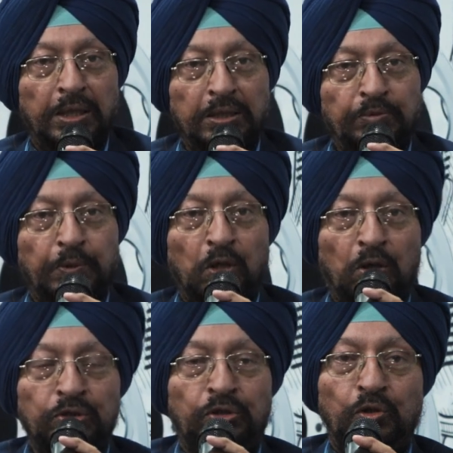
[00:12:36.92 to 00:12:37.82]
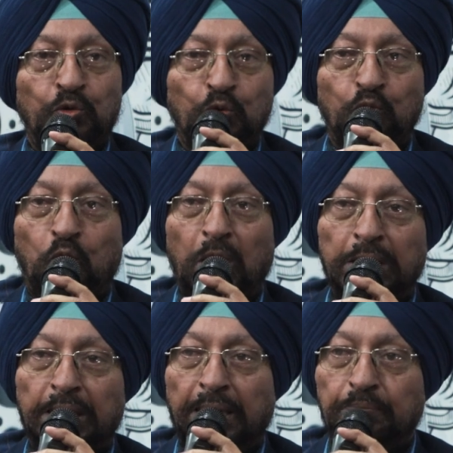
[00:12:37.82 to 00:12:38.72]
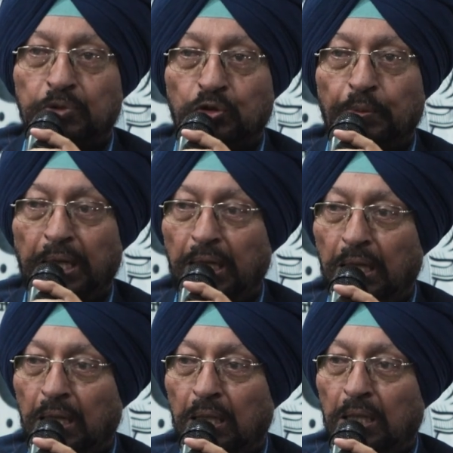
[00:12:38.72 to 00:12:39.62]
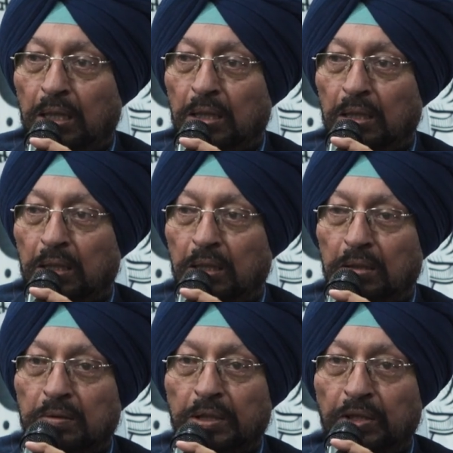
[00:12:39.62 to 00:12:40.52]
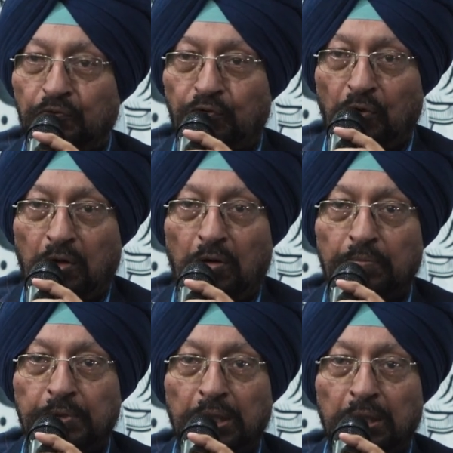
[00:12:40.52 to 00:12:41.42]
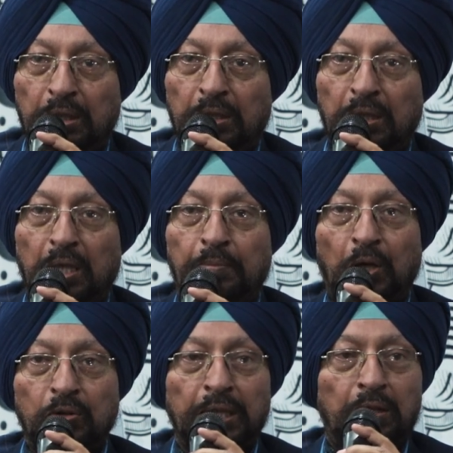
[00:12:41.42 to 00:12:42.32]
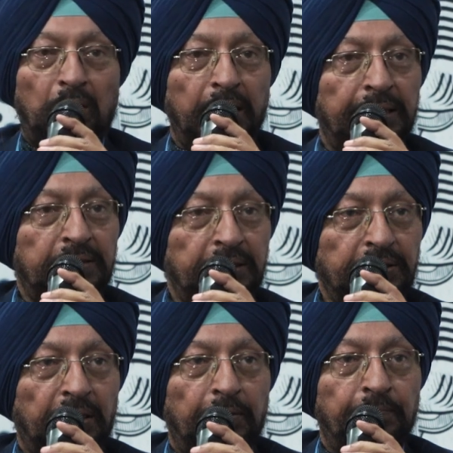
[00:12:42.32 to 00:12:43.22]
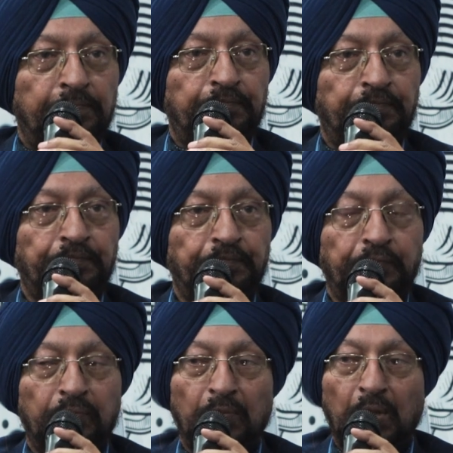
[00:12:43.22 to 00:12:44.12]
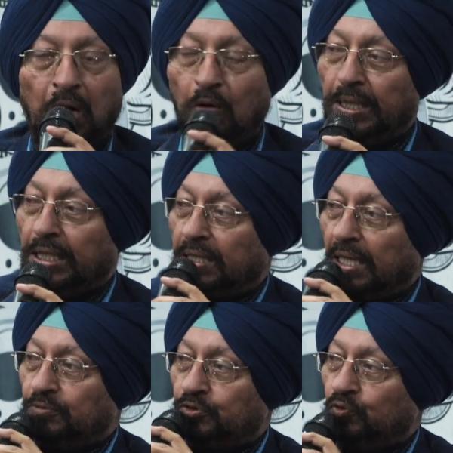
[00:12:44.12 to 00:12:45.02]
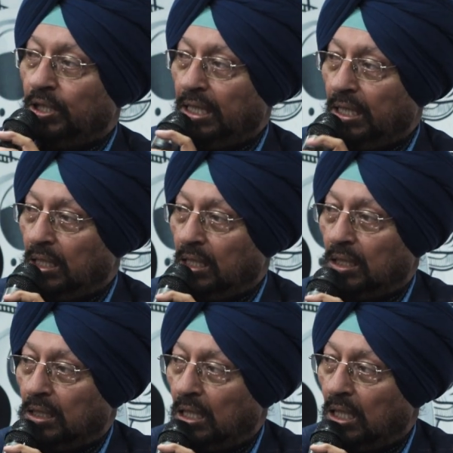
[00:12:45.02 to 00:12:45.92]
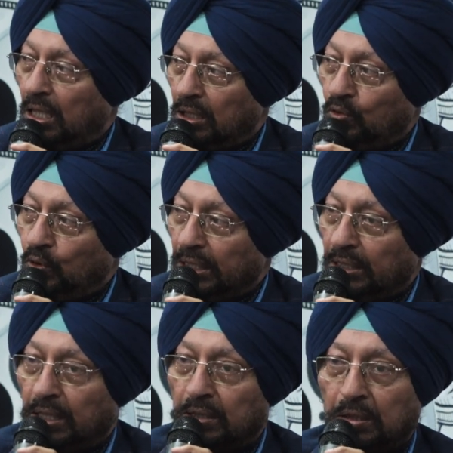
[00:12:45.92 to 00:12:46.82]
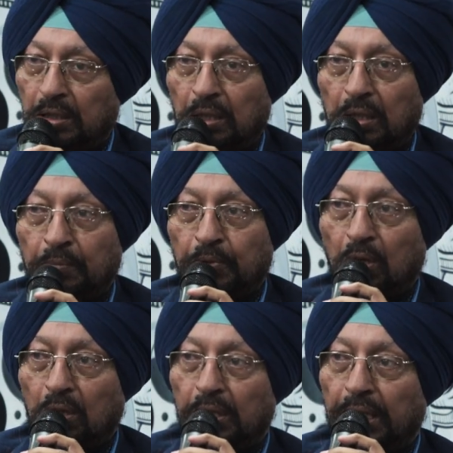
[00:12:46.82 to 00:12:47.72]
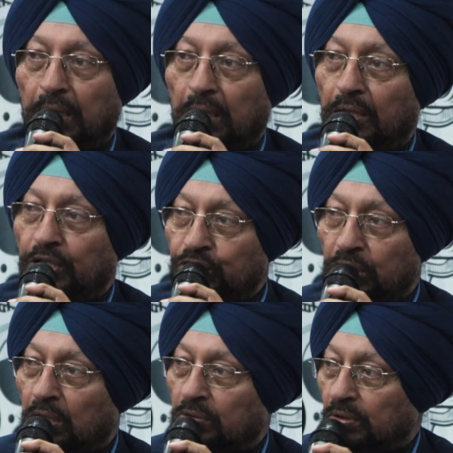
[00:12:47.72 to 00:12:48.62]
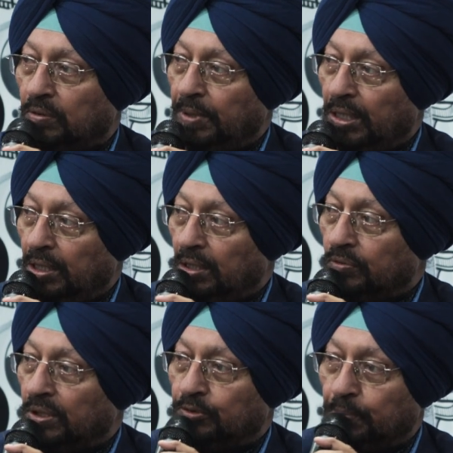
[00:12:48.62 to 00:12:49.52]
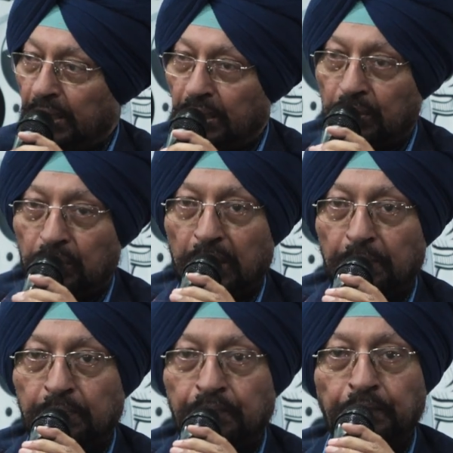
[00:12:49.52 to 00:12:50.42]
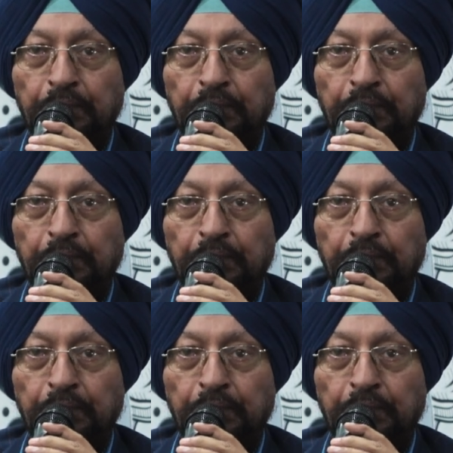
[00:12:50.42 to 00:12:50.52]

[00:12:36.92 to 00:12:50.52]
It is because you want them to be informed about an organization. How many times we are doing that abroad and reaching out to the media to explain it to them